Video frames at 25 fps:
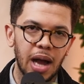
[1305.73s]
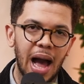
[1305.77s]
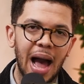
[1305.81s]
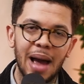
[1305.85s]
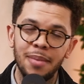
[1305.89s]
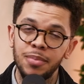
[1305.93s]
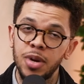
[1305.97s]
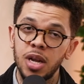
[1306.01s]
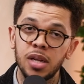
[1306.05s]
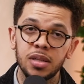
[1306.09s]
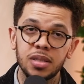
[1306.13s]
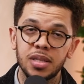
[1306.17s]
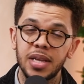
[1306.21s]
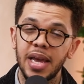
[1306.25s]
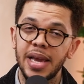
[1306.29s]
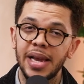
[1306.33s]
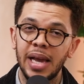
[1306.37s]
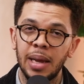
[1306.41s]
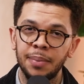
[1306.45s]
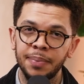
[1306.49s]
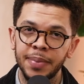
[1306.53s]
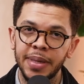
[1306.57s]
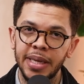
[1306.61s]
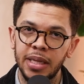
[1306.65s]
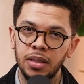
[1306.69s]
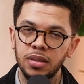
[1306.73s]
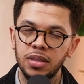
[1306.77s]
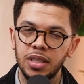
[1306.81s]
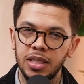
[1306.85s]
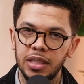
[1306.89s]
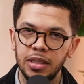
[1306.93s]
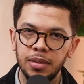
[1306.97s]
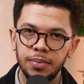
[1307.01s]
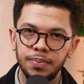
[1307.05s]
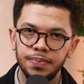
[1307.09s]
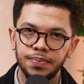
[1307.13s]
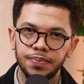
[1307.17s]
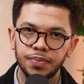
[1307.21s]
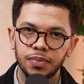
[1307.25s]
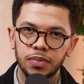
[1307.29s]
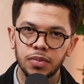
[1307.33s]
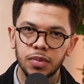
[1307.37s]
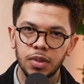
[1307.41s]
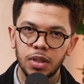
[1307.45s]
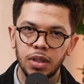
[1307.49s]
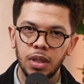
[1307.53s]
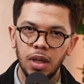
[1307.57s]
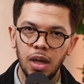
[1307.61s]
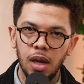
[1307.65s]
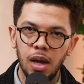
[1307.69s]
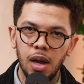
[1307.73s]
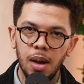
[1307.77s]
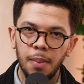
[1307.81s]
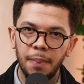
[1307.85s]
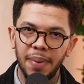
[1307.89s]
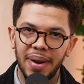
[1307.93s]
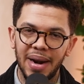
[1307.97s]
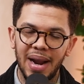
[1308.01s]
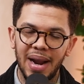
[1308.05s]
I'm not saying I'm guilty, but